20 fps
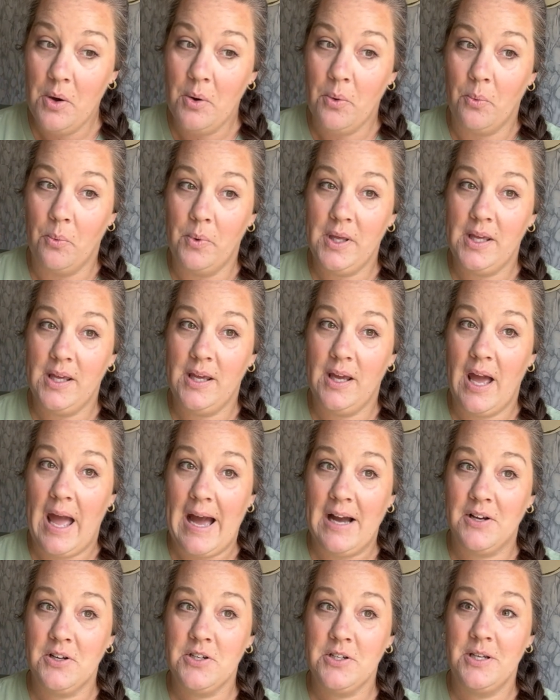We
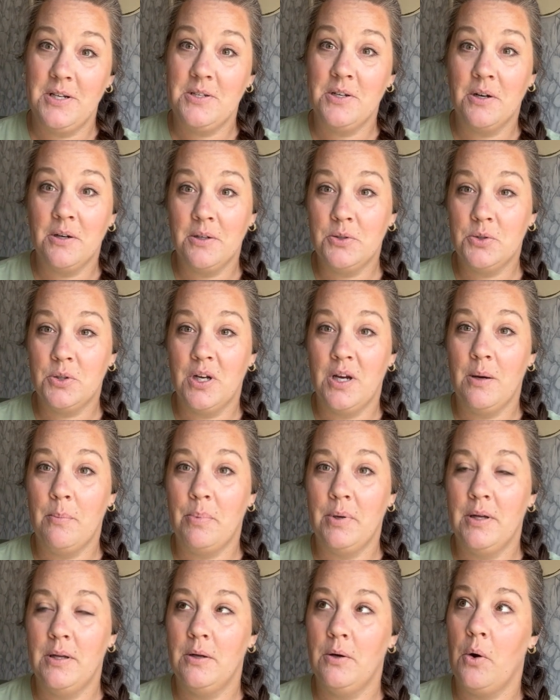actually took a trip
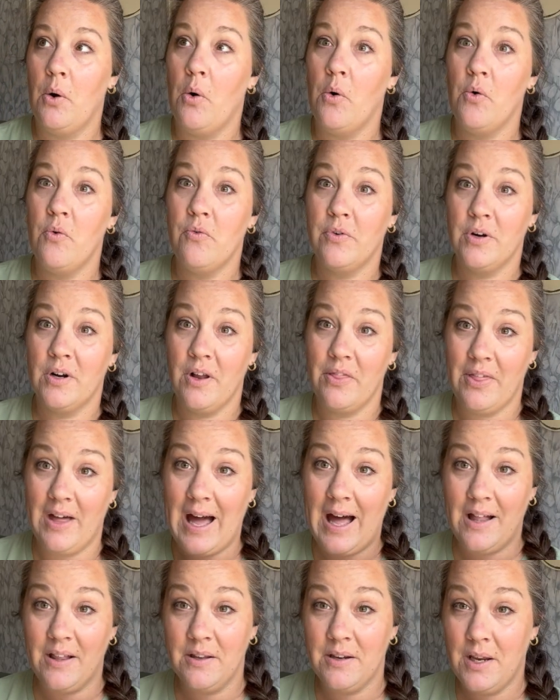over the
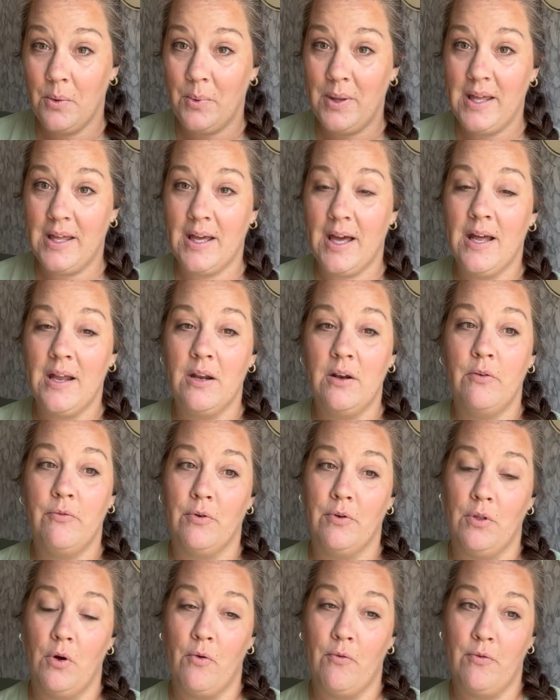holiday weekend
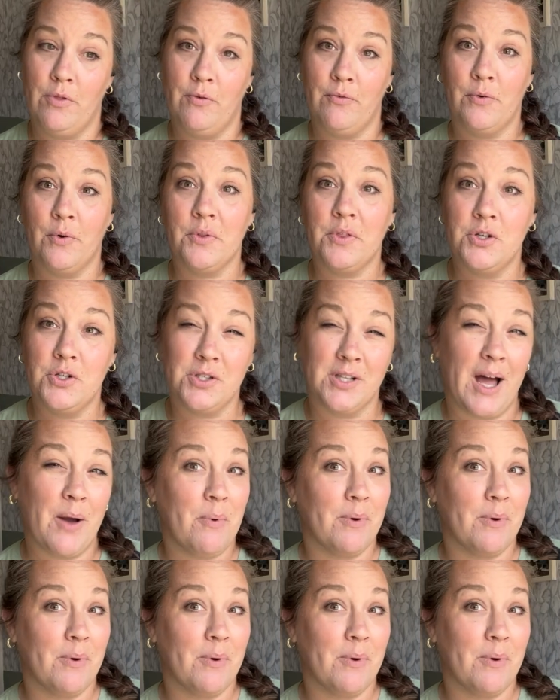for the 4th of July.